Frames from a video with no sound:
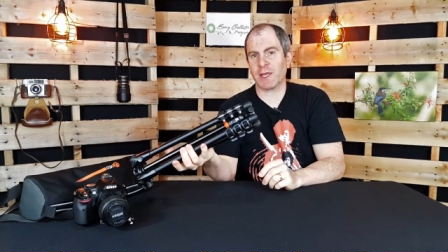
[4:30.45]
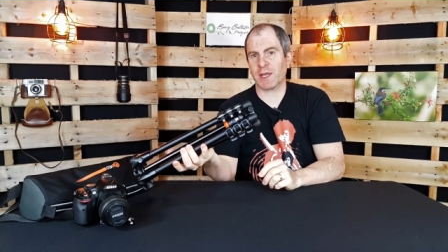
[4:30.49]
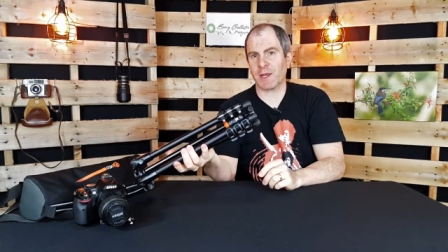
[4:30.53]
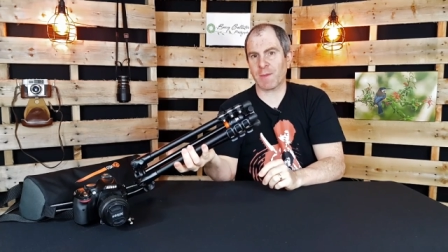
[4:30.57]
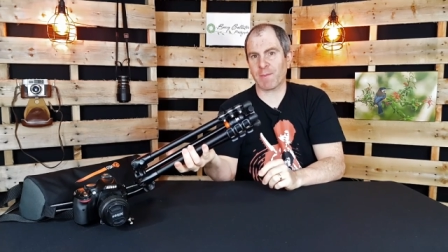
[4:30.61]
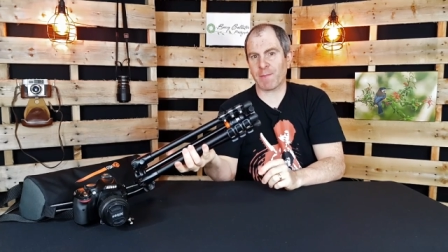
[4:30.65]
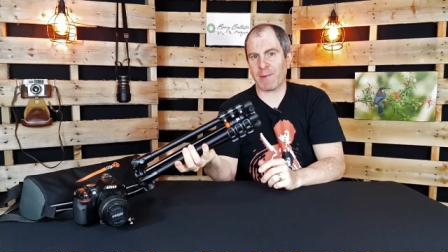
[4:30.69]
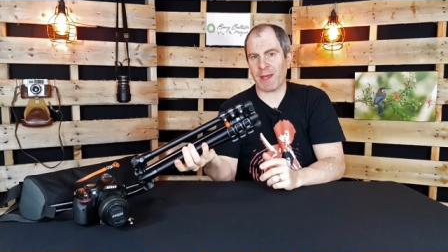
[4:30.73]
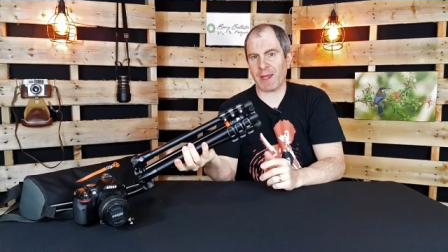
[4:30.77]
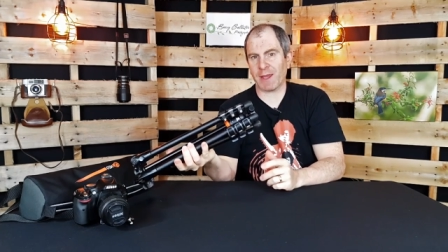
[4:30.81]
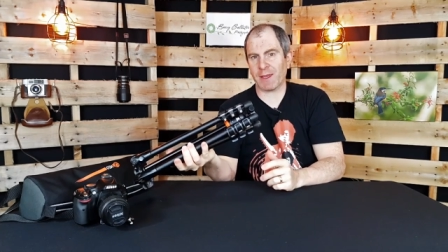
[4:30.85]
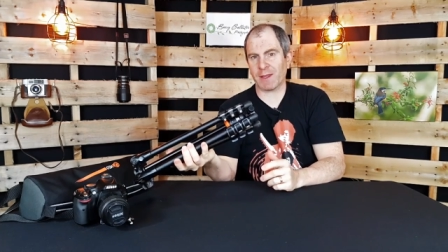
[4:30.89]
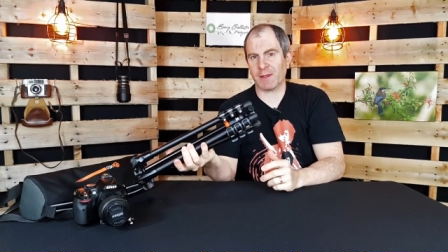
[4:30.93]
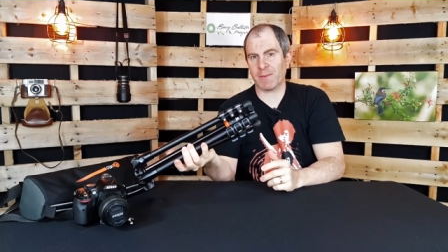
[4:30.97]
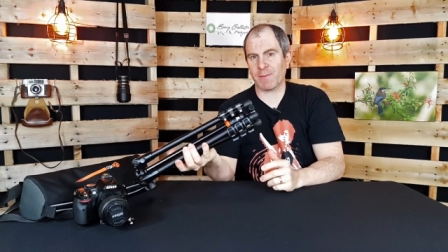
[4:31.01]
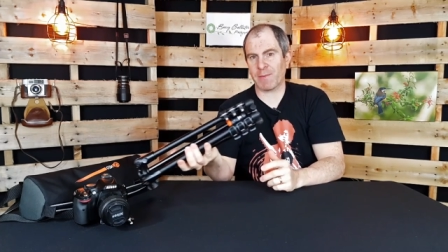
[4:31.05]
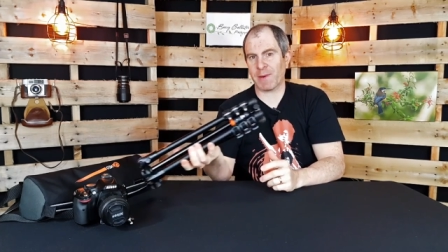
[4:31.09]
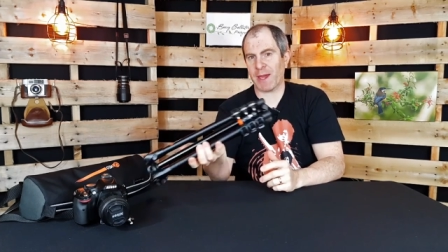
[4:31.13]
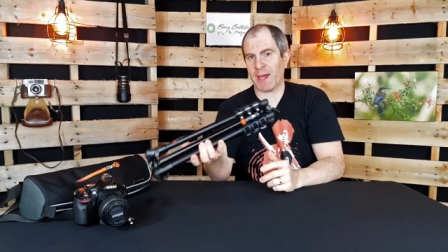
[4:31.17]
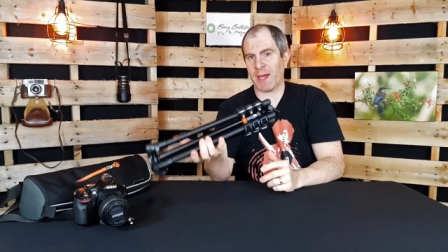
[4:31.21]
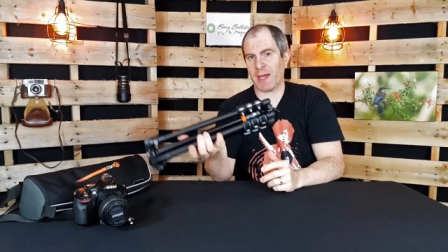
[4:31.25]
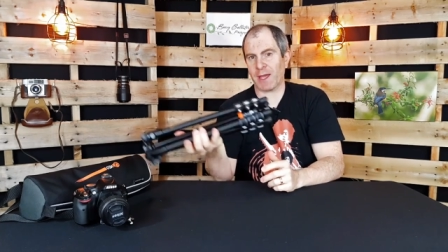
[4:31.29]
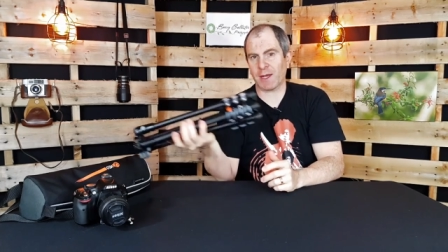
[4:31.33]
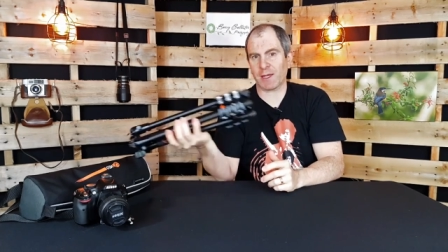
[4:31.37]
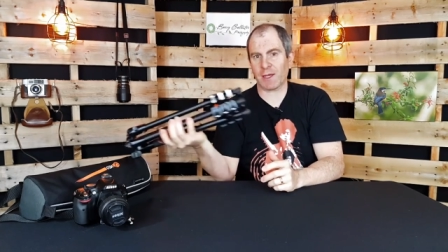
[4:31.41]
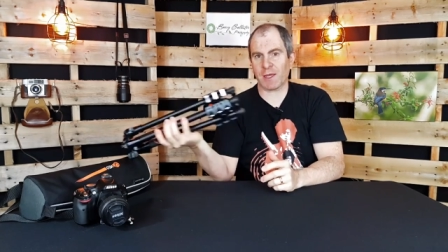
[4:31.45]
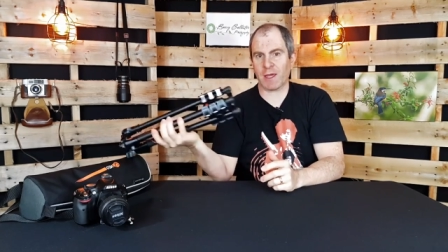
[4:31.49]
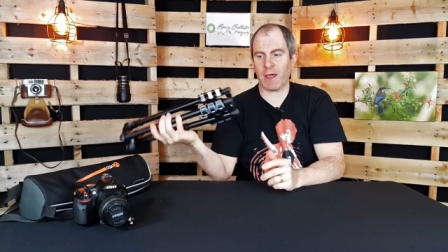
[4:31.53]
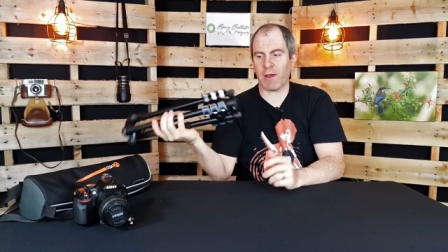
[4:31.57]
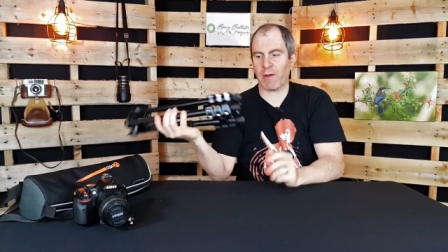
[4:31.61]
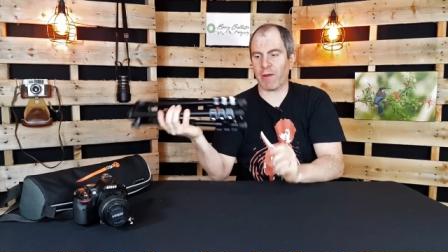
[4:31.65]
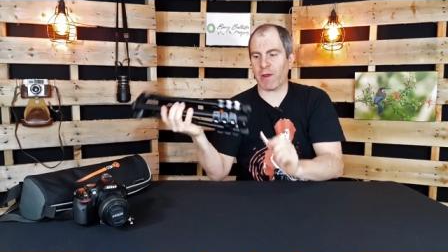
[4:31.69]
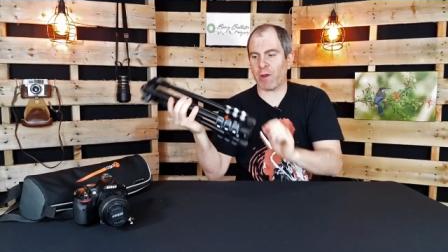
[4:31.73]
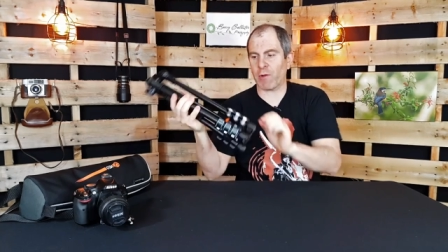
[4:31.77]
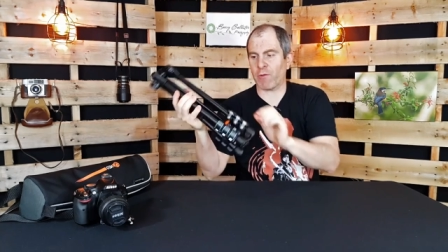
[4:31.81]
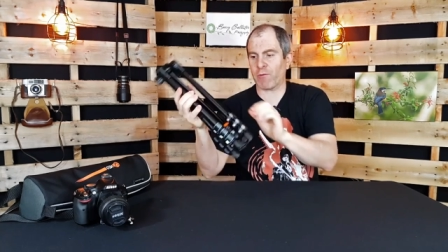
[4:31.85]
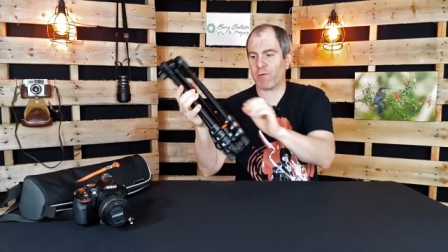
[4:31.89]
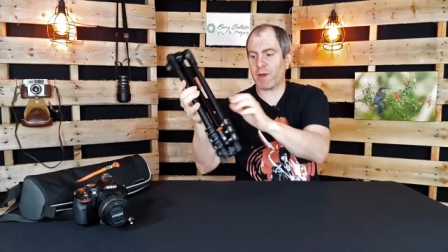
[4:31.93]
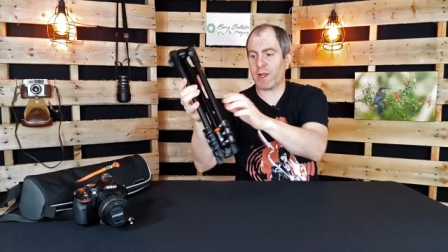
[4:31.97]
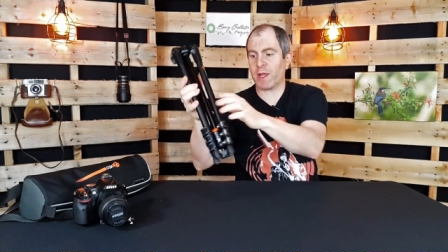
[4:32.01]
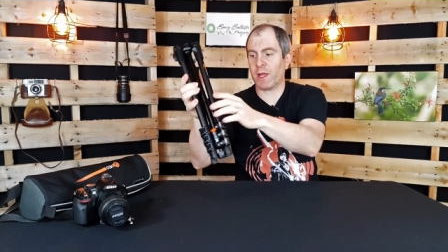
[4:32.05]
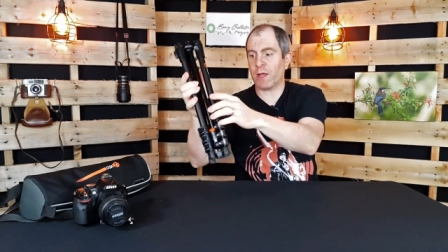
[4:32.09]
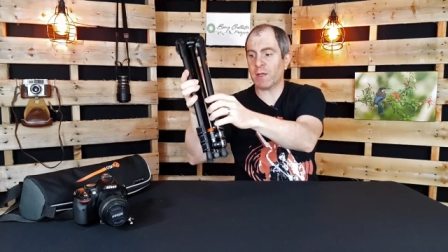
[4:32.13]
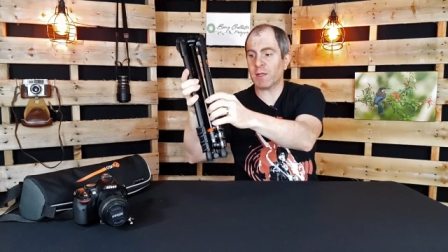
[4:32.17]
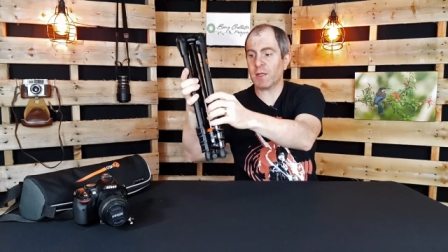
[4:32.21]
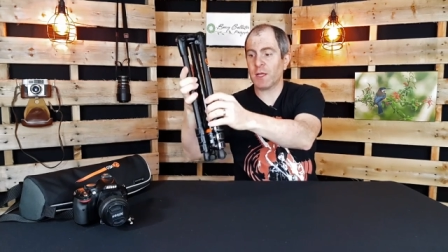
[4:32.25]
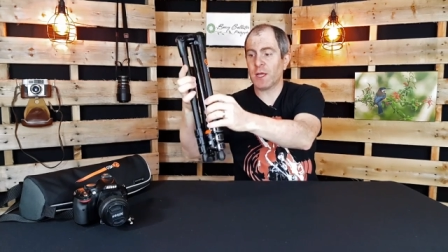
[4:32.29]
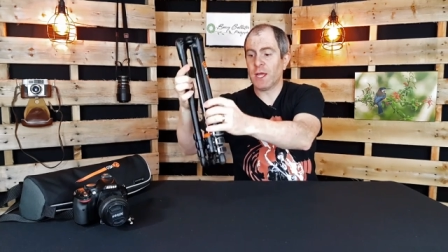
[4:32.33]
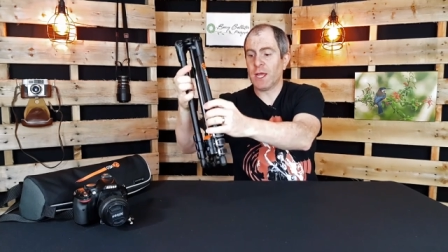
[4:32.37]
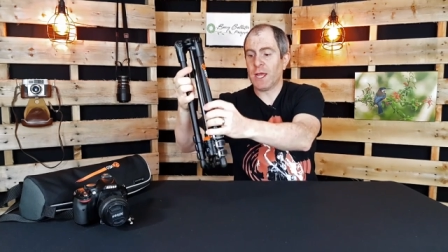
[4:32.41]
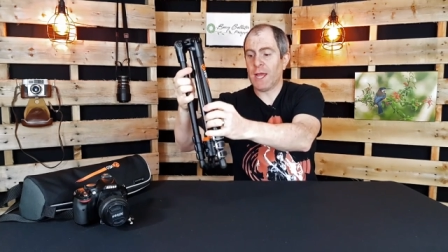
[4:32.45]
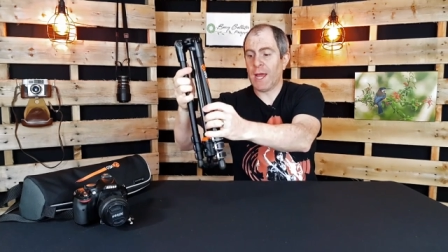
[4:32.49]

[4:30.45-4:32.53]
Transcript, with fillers: get it back in the bag and carry it around,